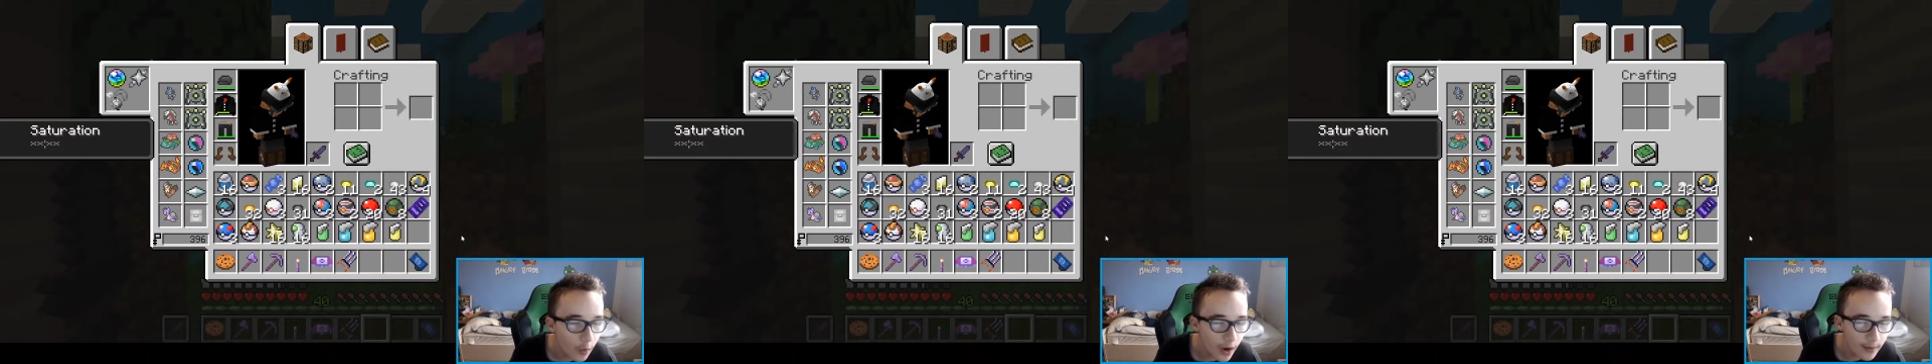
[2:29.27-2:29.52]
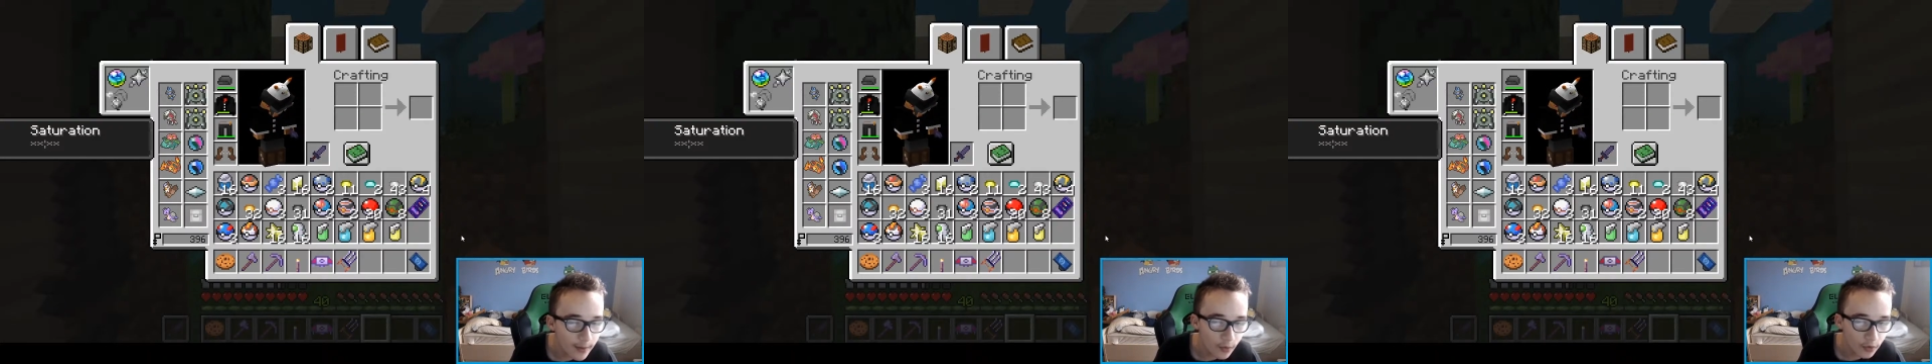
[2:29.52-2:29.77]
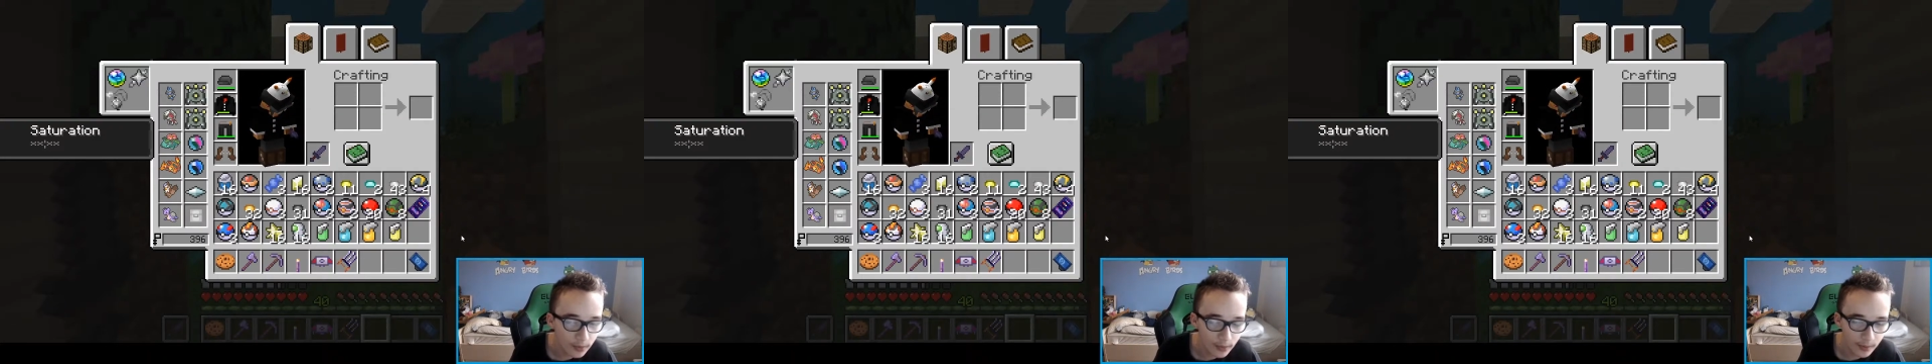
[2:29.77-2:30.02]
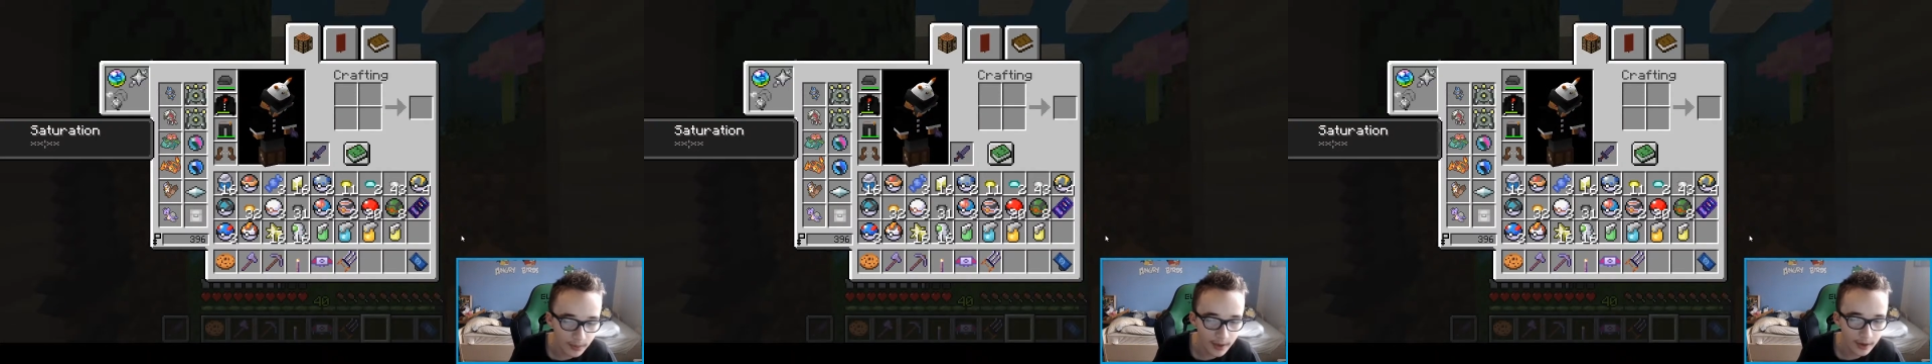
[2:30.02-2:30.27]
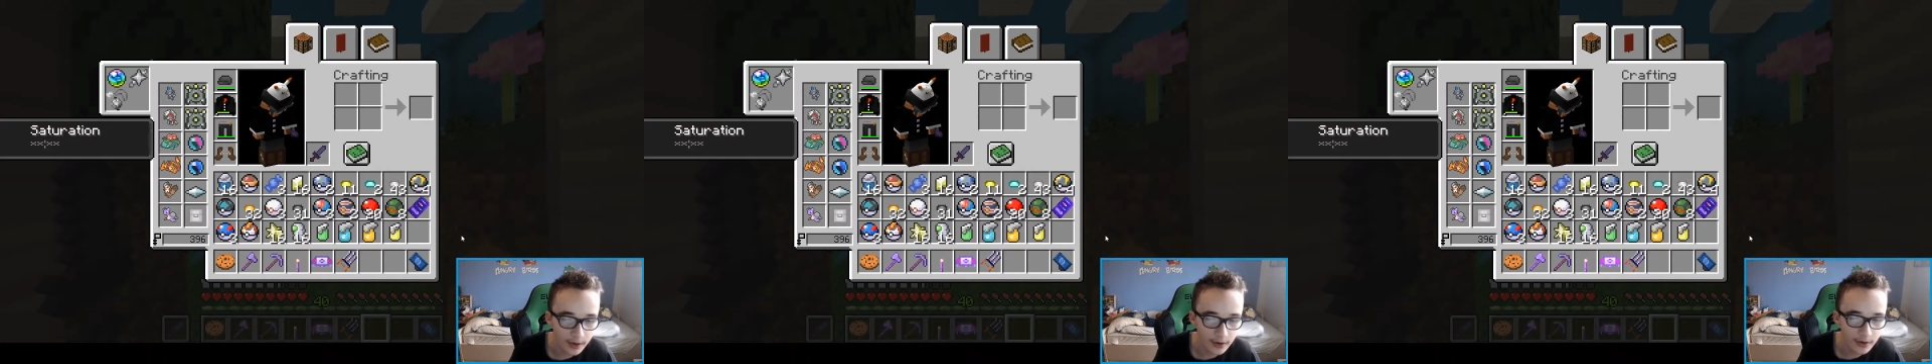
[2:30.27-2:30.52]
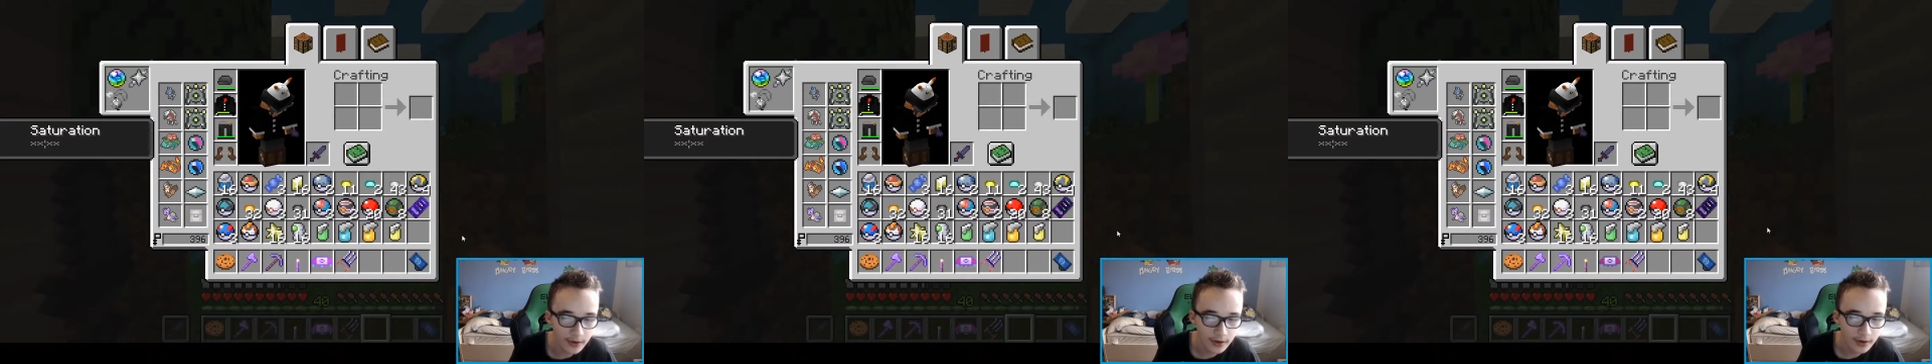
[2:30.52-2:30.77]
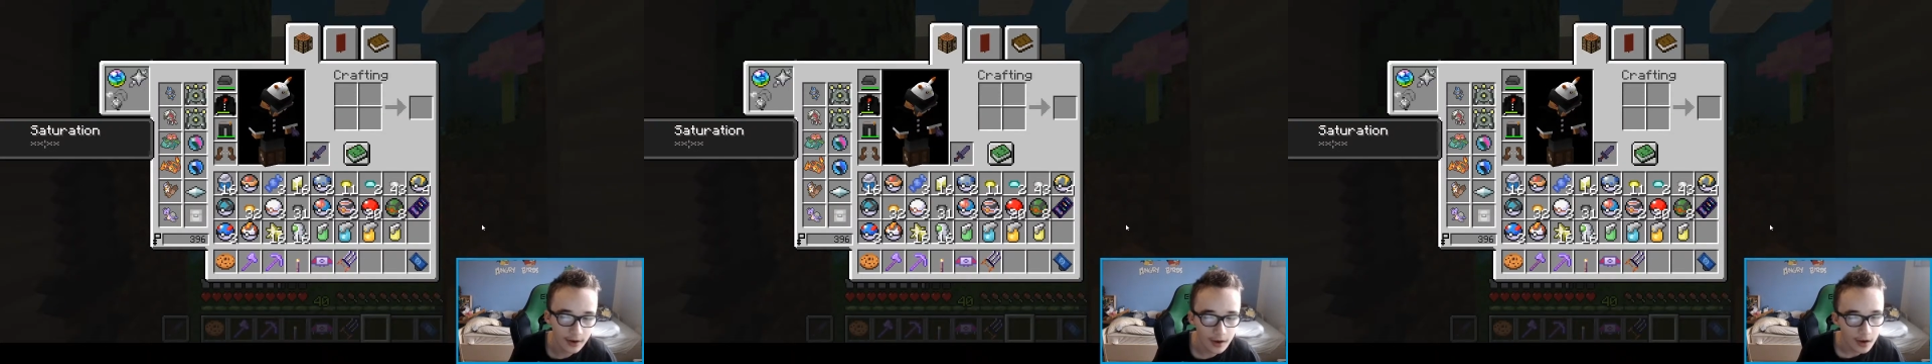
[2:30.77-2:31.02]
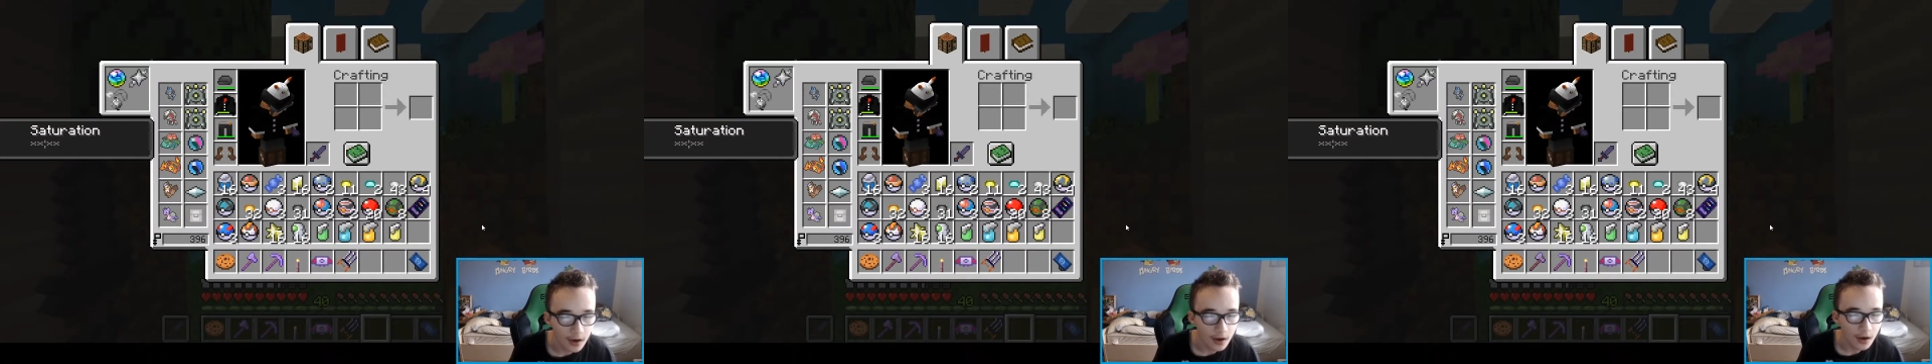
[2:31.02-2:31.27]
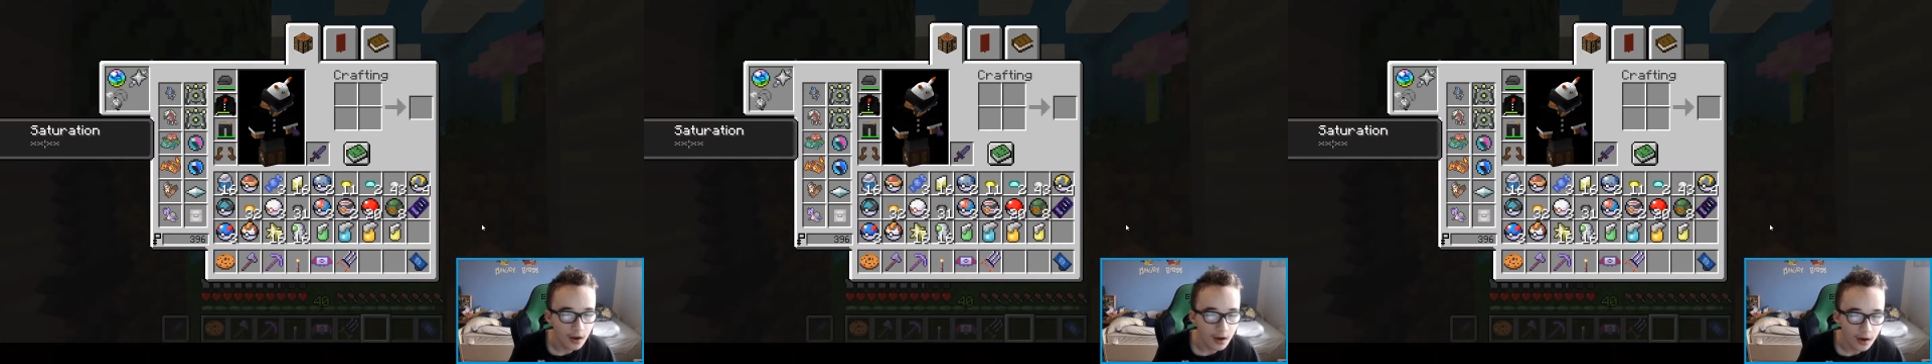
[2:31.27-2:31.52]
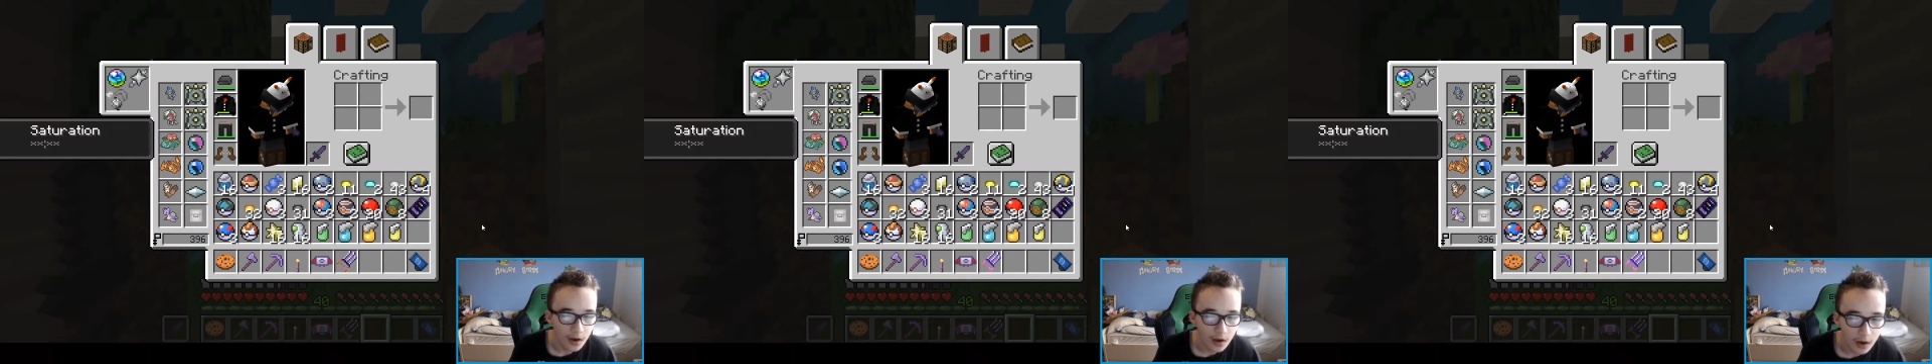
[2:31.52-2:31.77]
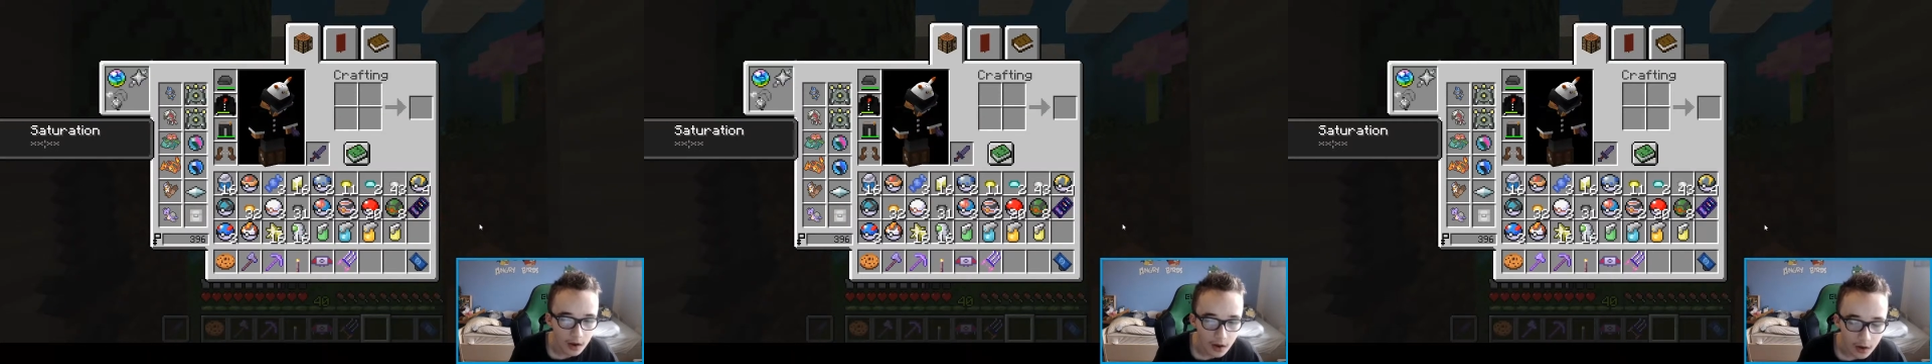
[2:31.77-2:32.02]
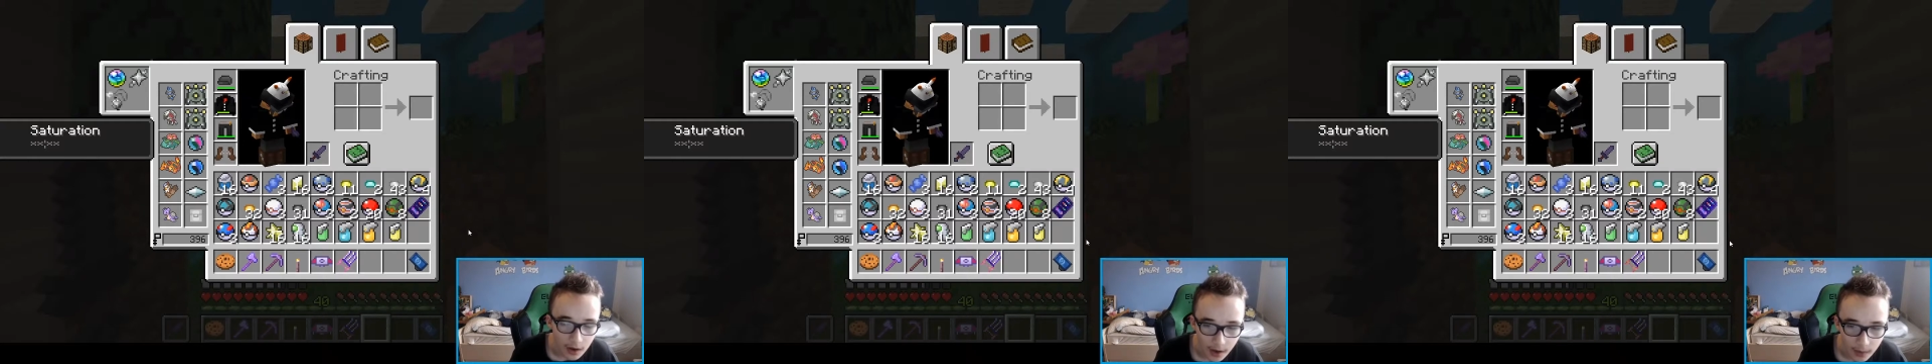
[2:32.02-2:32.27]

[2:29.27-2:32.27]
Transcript: more prepared. Uh, I want